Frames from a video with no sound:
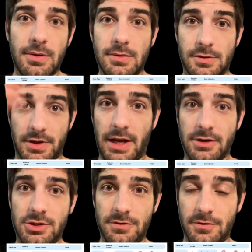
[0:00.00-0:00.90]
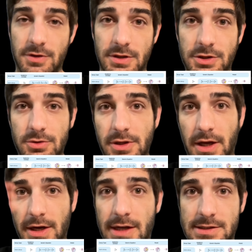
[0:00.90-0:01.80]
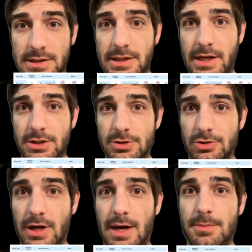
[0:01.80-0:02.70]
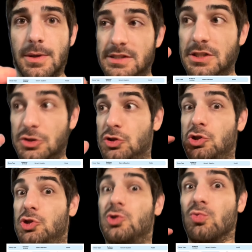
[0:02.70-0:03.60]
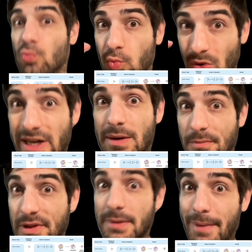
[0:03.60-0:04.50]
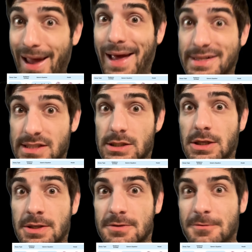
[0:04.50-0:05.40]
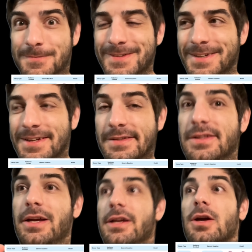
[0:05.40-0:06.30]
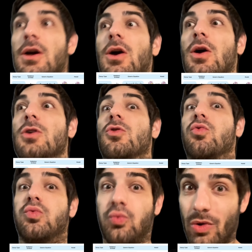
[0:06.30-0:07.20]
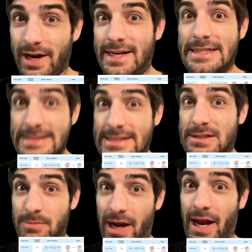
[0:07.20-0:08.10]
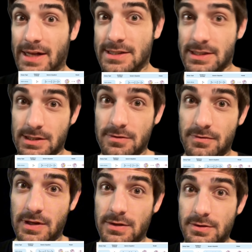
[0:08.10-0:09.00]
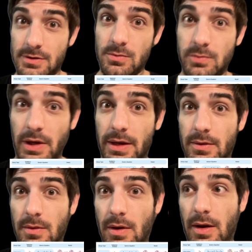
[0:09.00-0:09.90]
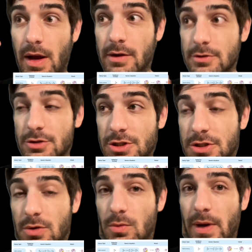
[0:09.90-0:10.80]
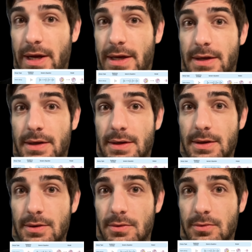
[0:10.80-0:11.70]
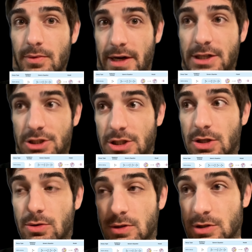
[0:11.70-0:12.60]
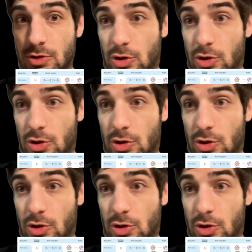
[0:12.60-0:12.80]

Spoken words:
or the energy for the nucleon excitation drop, is extremely massive, like crazy massive, that the like energy to weight ratio is